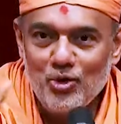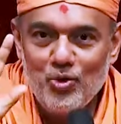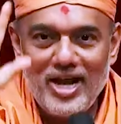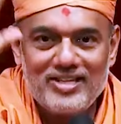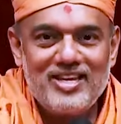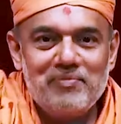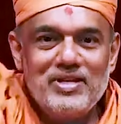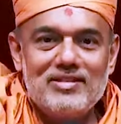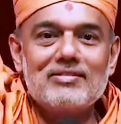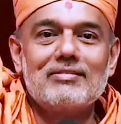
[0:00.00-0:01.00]
Do you accept
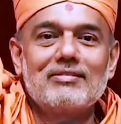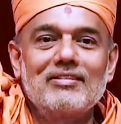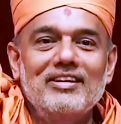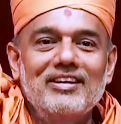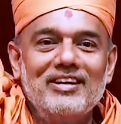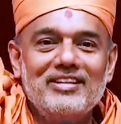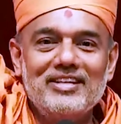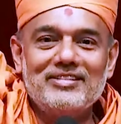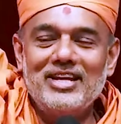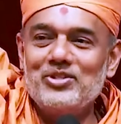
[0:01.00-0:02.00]
this?
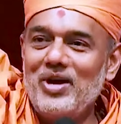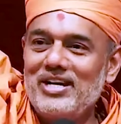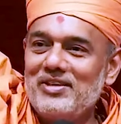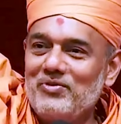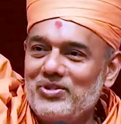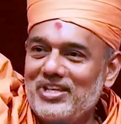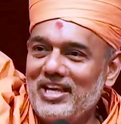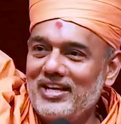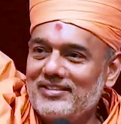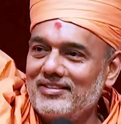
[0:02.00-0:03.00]
Just raise your hands if you say
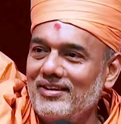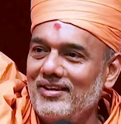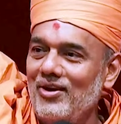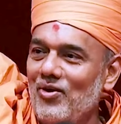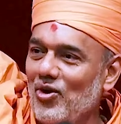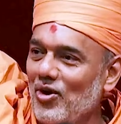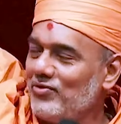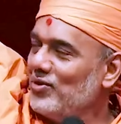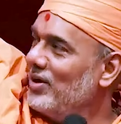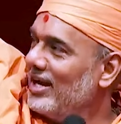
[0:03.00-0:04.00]
yes. All
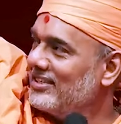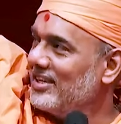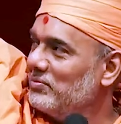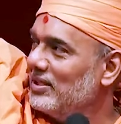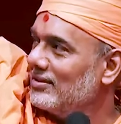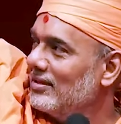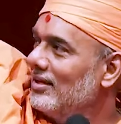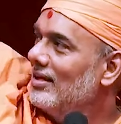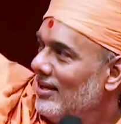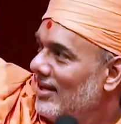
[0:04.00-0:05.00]
of you accept this.
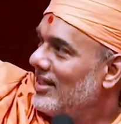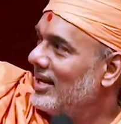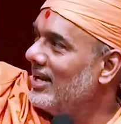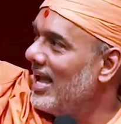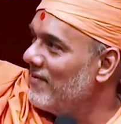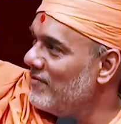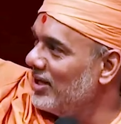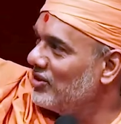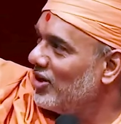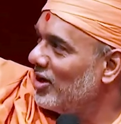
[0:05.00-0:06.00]
That
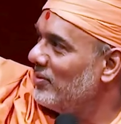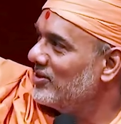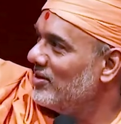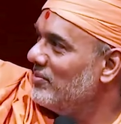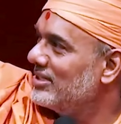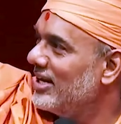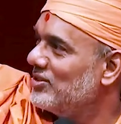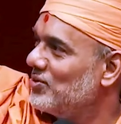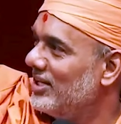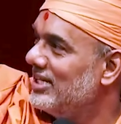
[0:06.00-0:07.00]
every third person
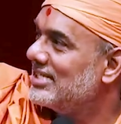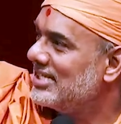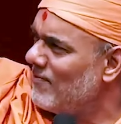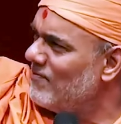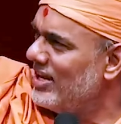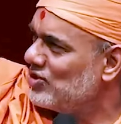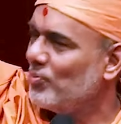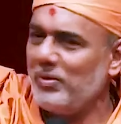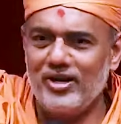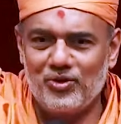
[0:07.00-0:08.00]
besides you is in some way
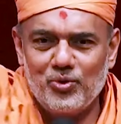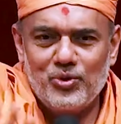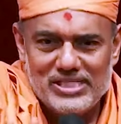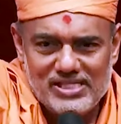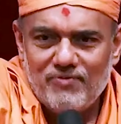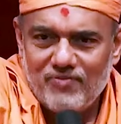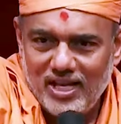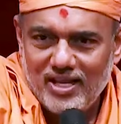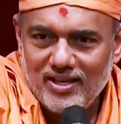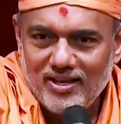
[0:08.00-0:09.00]
superior to you, in some
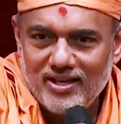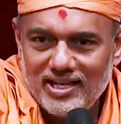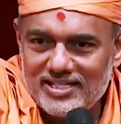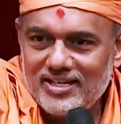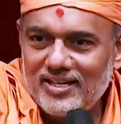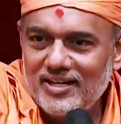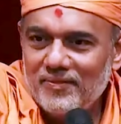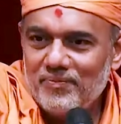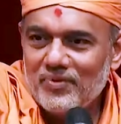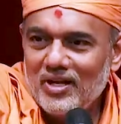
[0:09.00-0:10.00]
way. Isn't it?